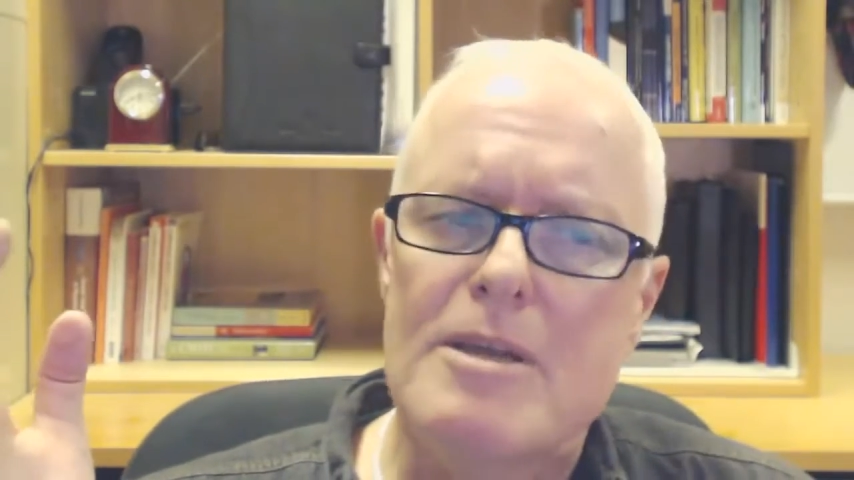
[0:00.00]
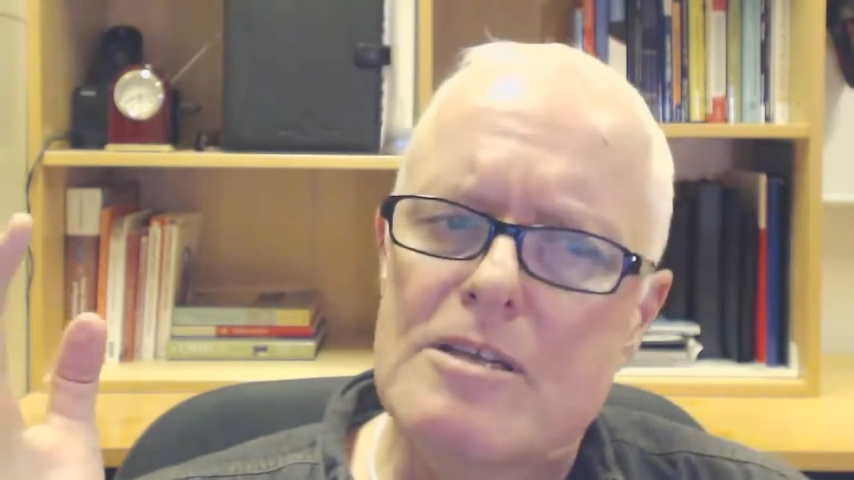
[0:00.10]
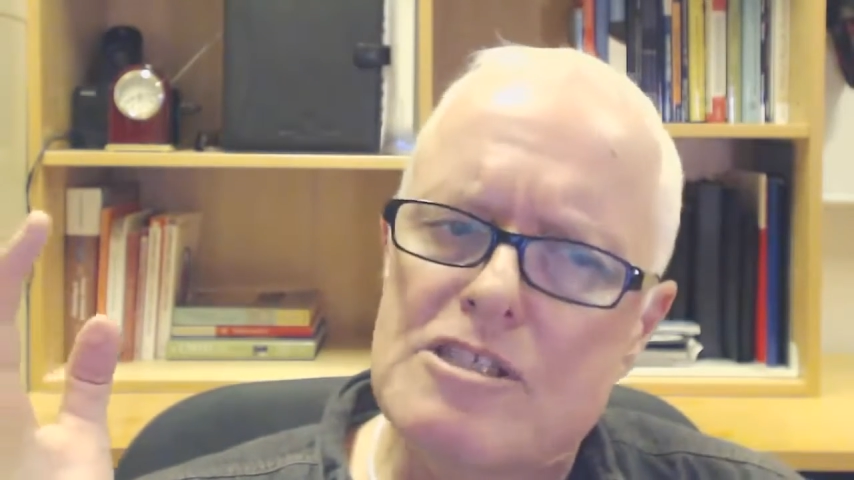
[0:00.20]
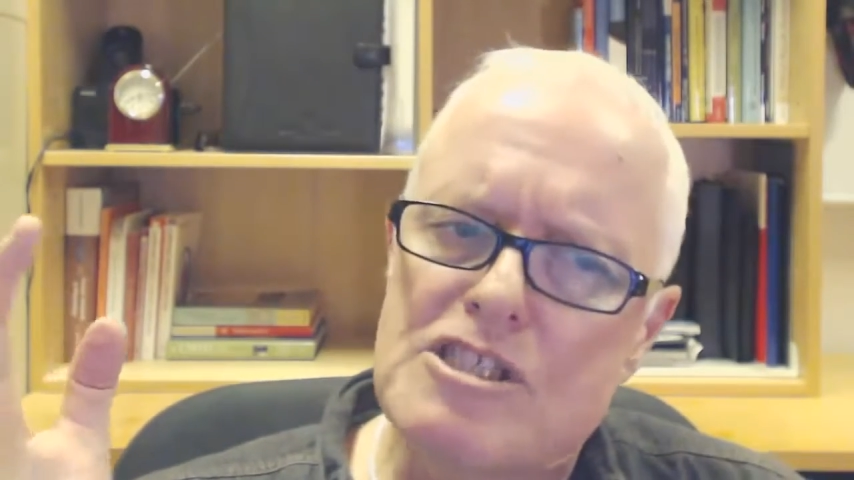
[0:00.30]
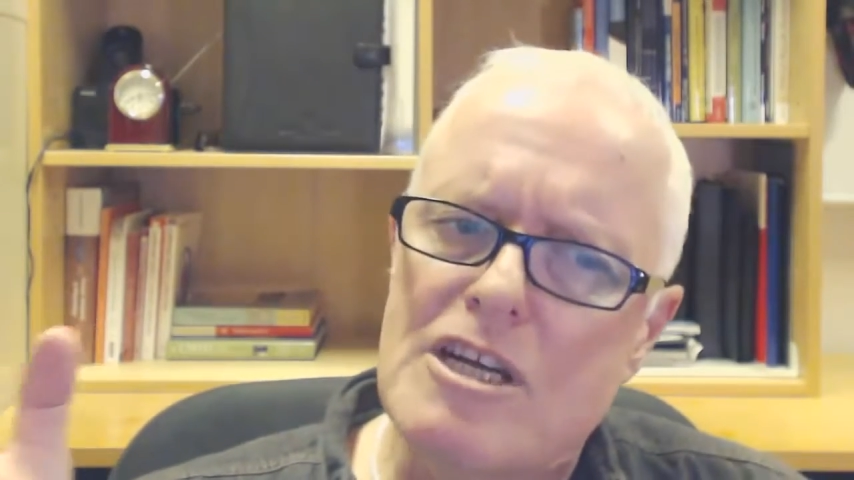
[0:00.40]

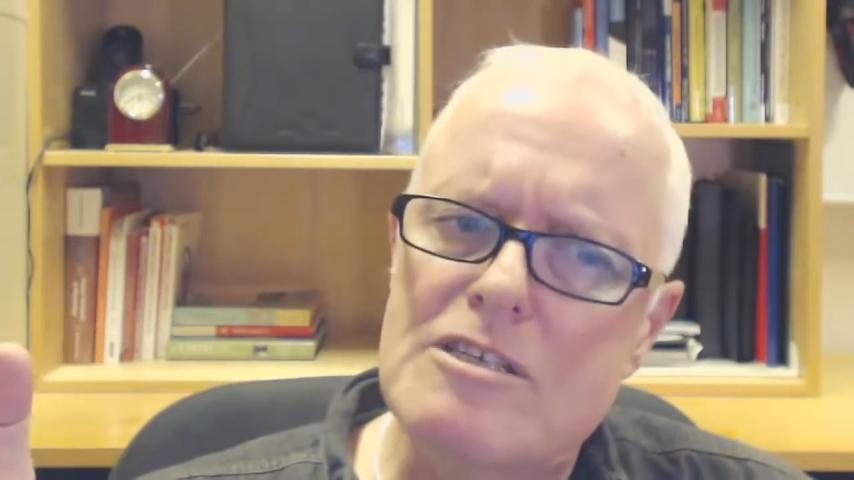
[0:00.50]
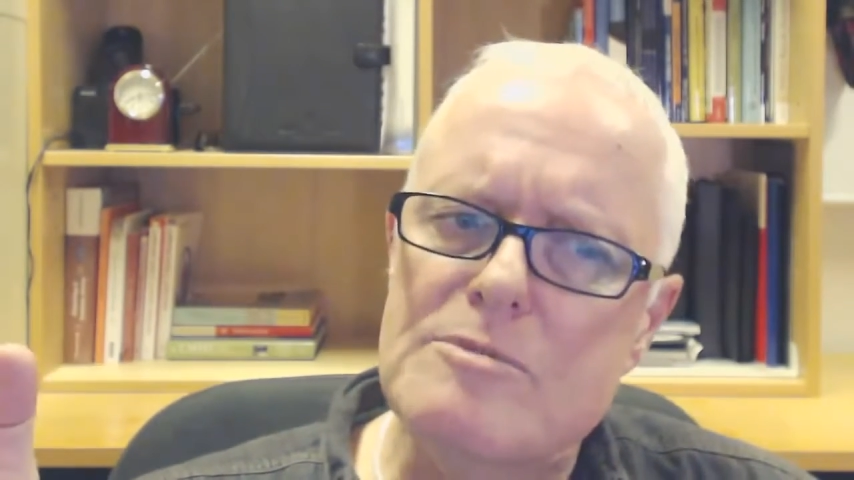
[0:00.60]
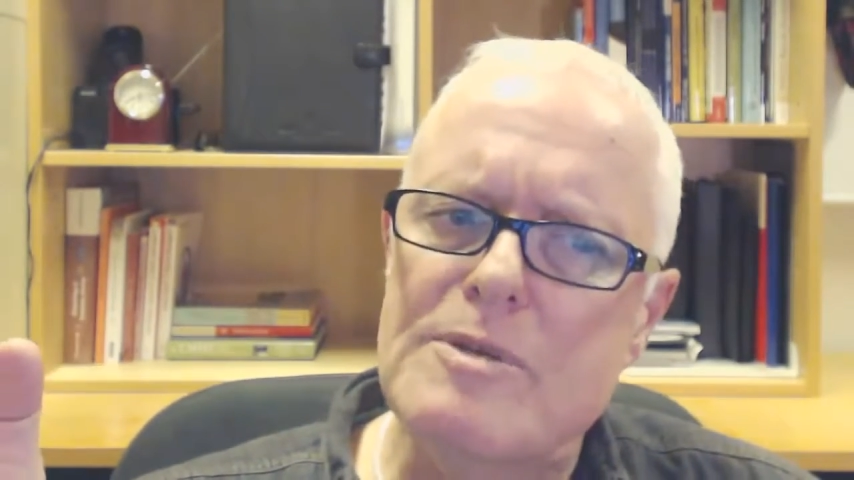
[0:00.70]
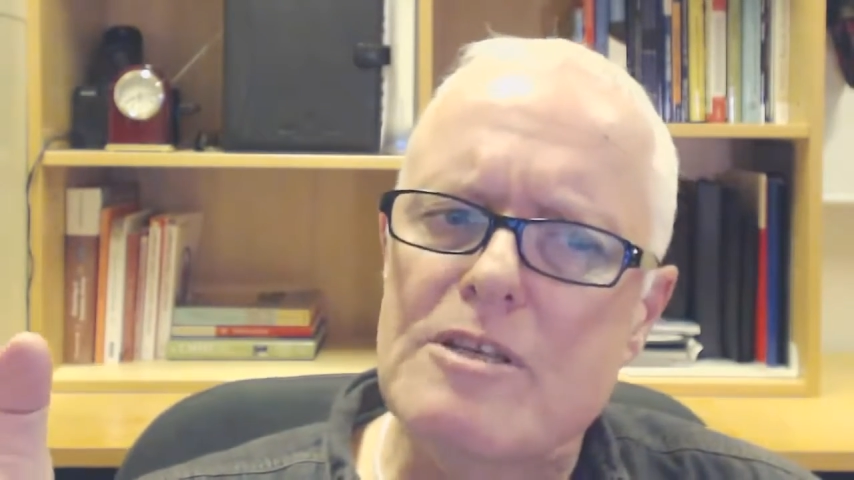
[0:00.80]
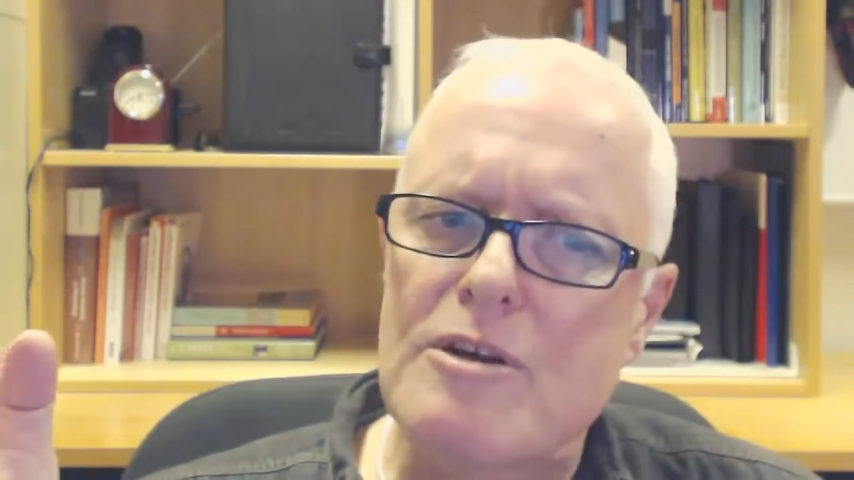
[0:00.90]
because
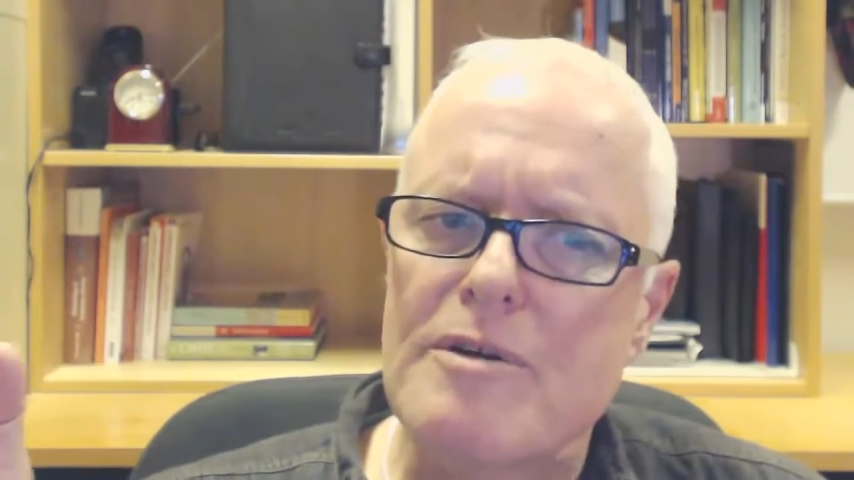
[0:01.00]
judgment